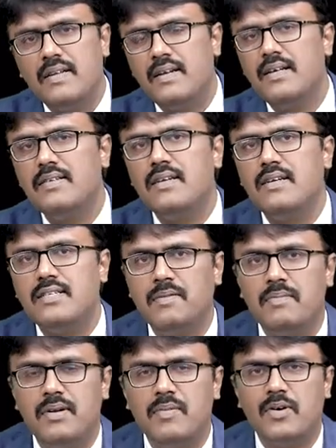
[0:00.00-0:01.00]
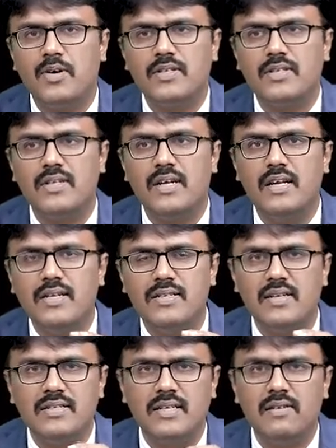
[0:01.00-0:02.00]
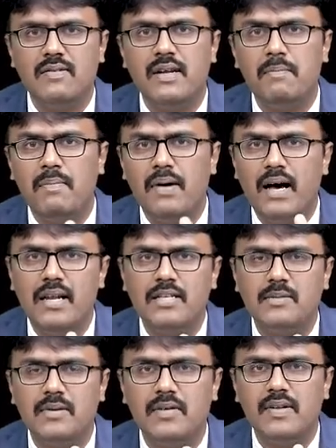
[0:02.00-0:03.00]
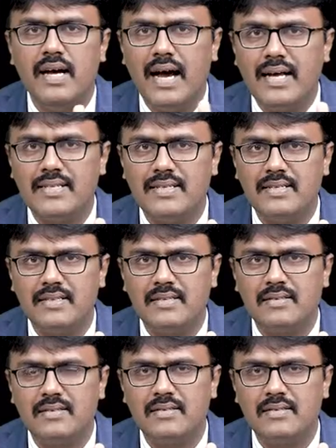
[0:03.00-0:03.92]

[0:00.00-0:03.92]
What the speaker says: The reason is simple, because the nature has given a balance between the acid